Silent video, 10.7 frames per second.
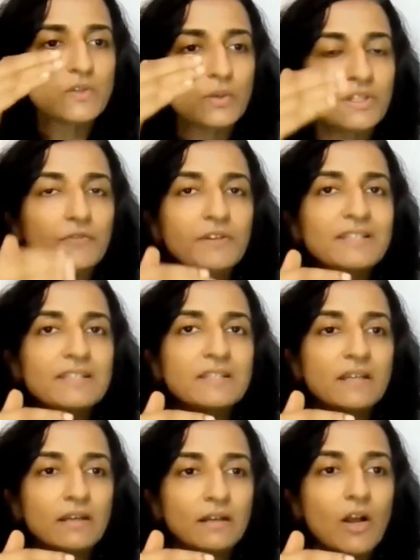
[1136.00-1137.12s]
So in the
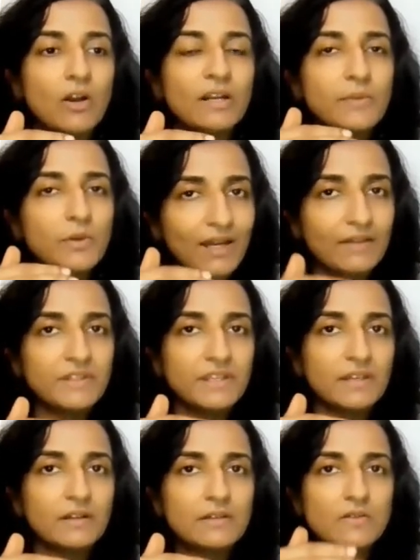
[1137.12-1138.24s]
first column, you have the
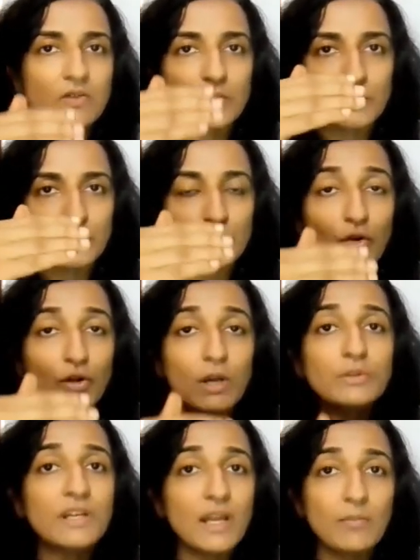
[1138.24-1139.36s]
year. So you jot
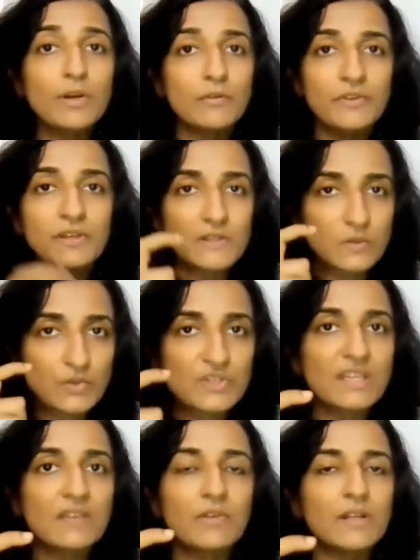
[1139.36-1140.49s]
down the number of years which is
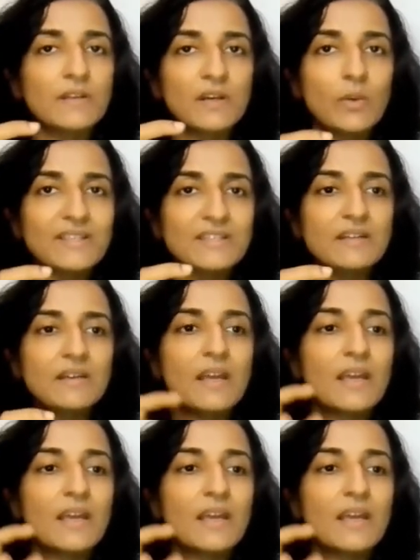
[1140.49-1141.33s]
given in the question,